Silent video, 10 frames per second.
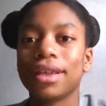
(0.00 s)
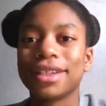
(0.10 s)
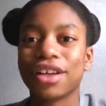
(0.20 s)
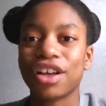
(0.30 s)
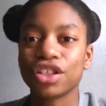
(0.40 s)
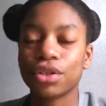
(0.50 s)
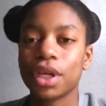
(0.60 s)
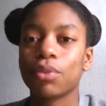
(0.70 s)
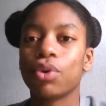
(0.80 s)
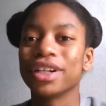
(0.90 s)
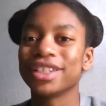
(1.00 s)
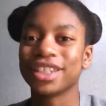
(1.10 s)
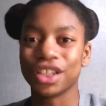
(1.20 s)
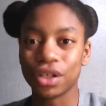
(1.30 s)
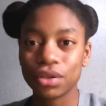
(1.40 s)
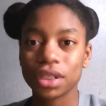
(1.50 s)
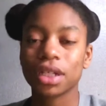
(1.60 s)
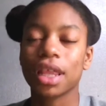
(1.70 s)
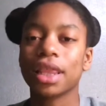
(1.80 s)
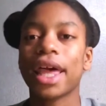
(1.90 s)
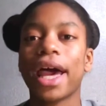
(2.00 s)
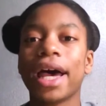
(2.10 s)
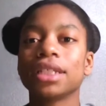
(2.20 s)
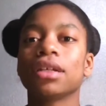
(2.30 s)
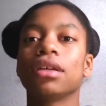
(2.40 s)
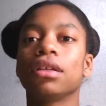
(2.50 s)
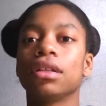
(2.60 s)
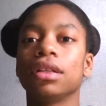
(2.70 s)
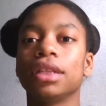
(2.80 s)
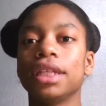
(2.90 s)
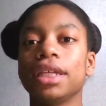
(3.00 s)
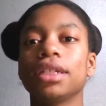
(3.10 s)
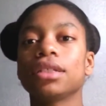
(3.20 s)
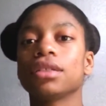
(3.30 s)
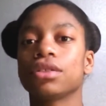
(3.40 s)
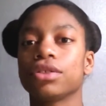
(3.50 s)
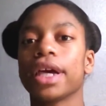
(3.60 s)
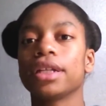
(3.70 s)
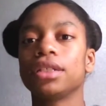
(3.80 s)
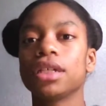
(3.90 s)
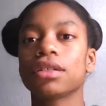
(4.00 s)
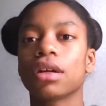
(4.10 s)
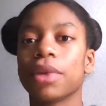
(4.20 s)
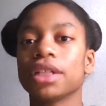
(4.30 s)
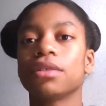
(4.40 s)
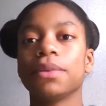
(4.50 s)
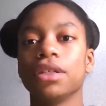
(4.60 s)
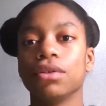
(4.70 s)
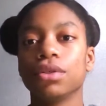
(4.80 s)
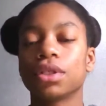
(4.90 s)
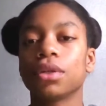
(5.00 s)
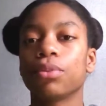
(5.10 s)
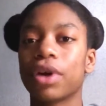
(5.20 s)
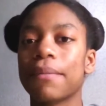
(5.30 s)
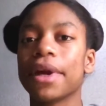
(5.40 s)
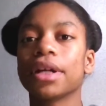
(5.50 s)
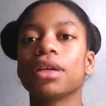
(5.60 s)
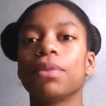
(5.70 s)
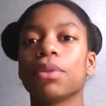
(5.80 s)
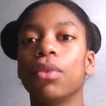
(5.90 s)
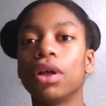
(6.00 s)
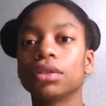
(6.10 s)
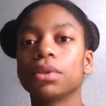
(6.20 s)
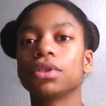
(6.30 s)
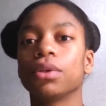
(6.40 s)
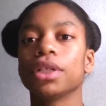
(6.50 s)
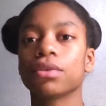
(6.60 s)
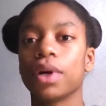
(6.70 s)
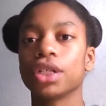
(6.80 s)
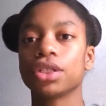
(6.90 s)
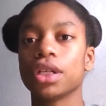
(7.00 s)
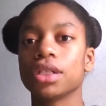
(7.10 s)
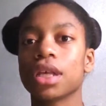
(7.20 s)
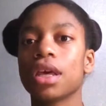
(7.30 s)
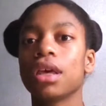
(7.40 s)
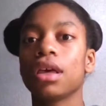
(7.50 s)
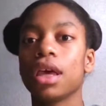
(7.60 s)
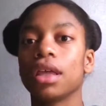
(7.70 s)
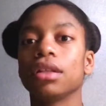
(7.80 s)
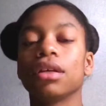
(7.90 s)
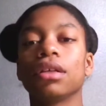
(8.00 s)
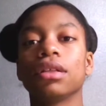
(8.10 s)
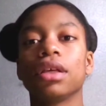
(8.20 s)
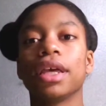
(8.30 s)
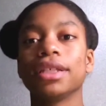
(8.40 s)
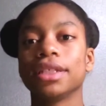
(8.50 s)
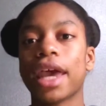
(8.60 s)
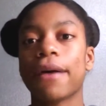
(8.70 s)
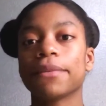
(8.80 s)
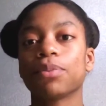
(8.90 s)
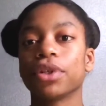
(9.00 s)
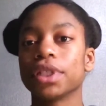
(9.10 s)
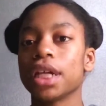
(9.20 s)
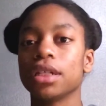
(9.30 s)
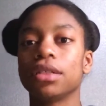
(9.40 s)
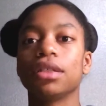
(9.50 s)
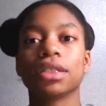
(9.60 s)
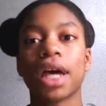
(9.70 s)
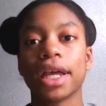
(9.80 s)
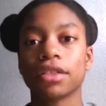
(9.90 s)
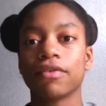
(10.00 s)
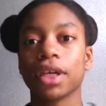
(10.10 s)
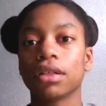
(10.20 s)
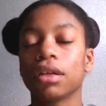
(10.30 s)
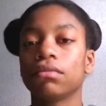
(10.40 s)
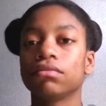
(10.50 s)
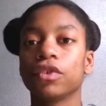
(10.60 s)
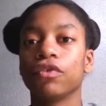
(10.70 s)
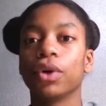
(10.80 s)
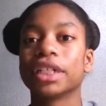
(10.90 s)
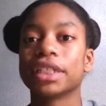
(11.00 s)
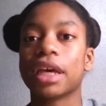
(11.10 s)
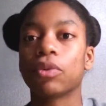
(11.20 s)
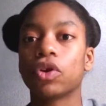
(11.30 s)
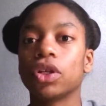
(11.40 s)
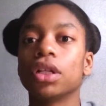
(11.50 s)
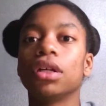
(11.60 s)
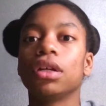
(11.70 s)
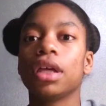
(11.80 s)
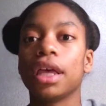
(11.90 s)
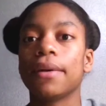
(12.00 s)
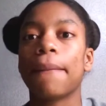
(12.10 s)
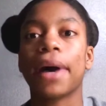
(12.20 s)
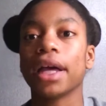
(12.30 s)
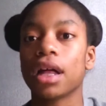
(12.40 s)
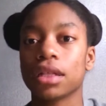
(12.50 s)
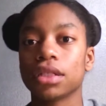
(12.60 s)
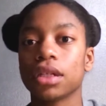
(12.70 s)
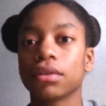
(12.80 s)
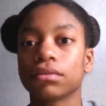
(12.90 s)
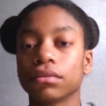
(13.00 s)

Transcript: It's also important to note that these strategies are meant to be used primarily with multiple choice questions in exams pertaining to the science field, for example, in biology.